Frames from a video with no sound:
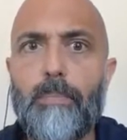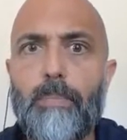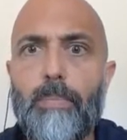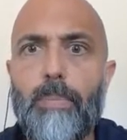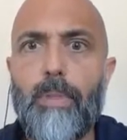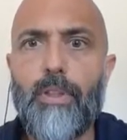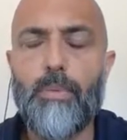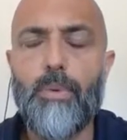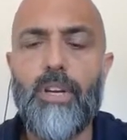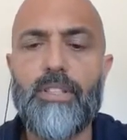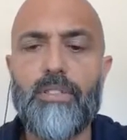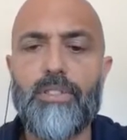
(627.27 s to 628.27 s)

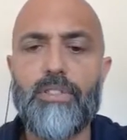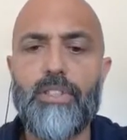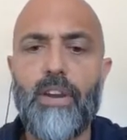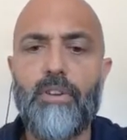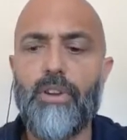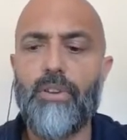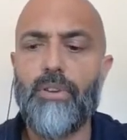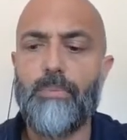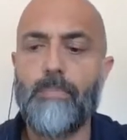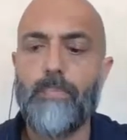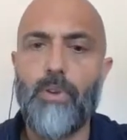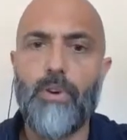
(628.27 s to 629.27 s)
Otherwise, I'll just carry on.
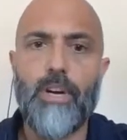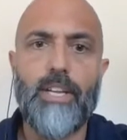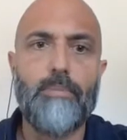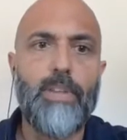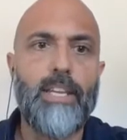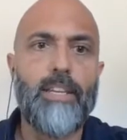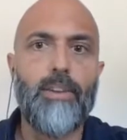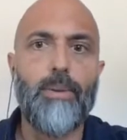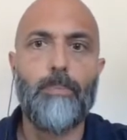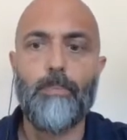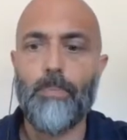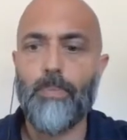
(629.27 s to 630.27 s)
All right, thank you.
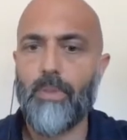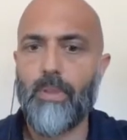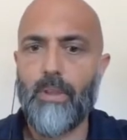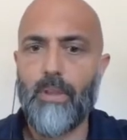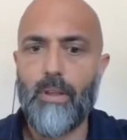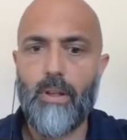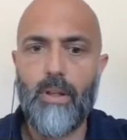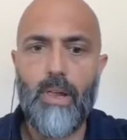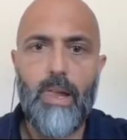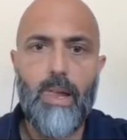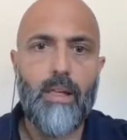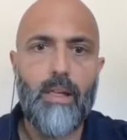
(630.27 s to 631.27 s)

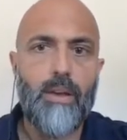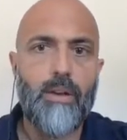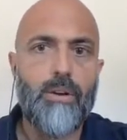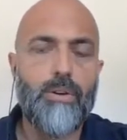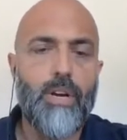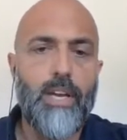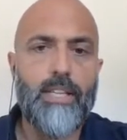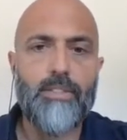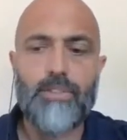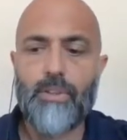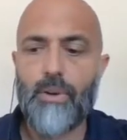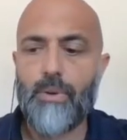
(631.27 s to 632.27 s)
All right,
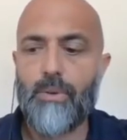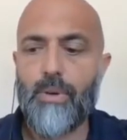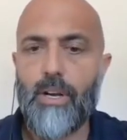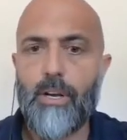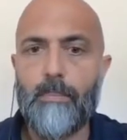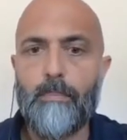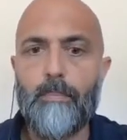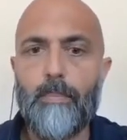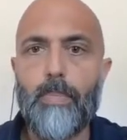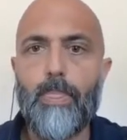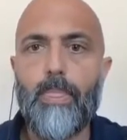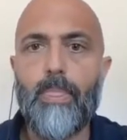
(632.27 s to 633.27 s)
so
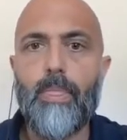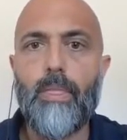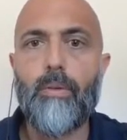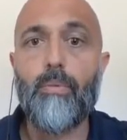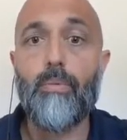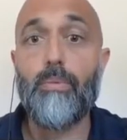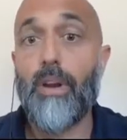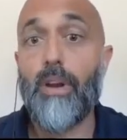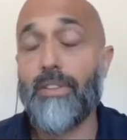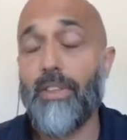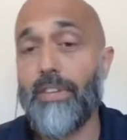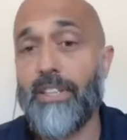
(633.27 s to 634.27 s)
one of
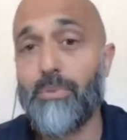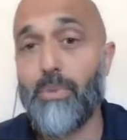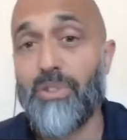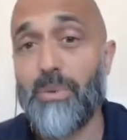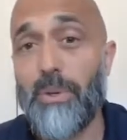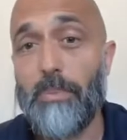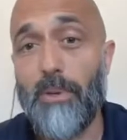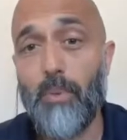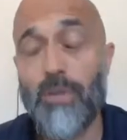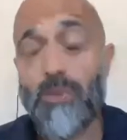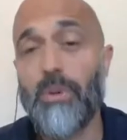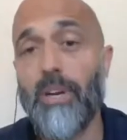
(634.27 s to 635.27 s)
the things, once we
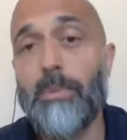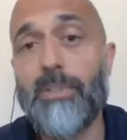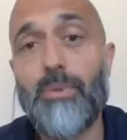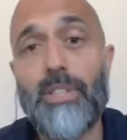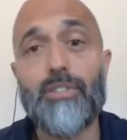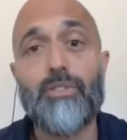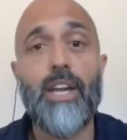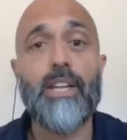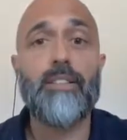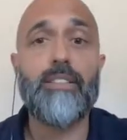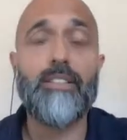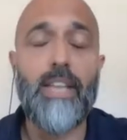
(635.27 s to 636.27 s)
were able to extract
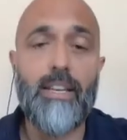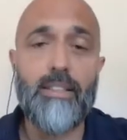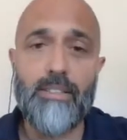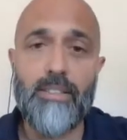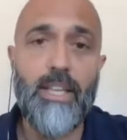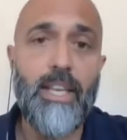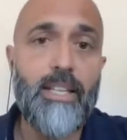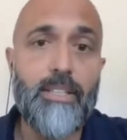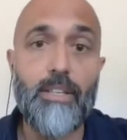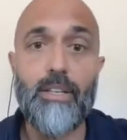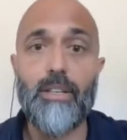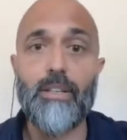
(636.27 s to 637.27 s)
this skeleton
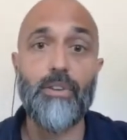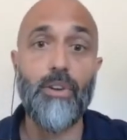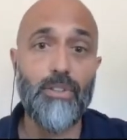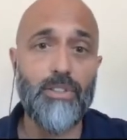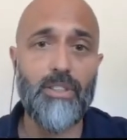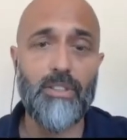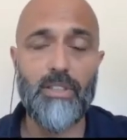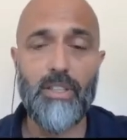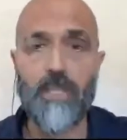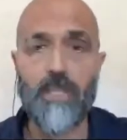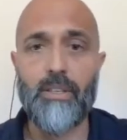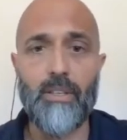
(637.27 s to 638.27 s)
data, not just
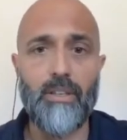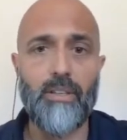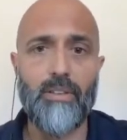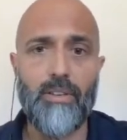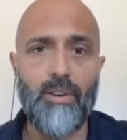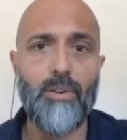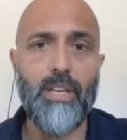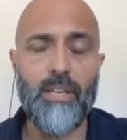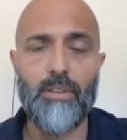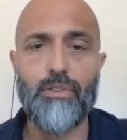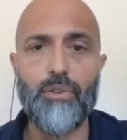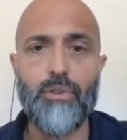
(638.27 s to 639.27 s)
in in a
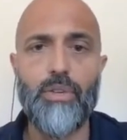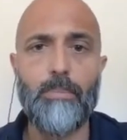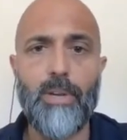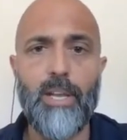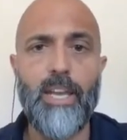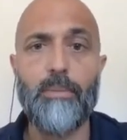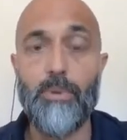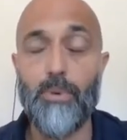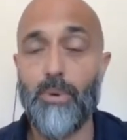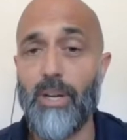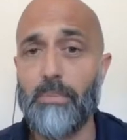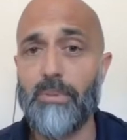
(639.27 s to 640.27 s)
2D plane, but we
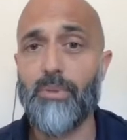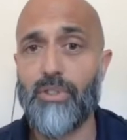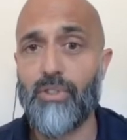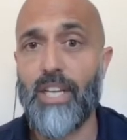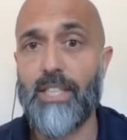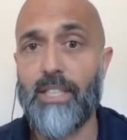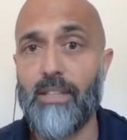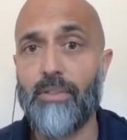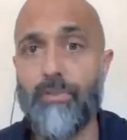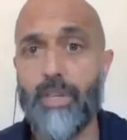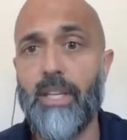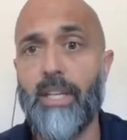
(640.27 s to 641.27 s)
were able to extract it in
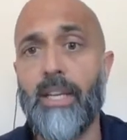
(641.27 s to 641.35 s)
3D,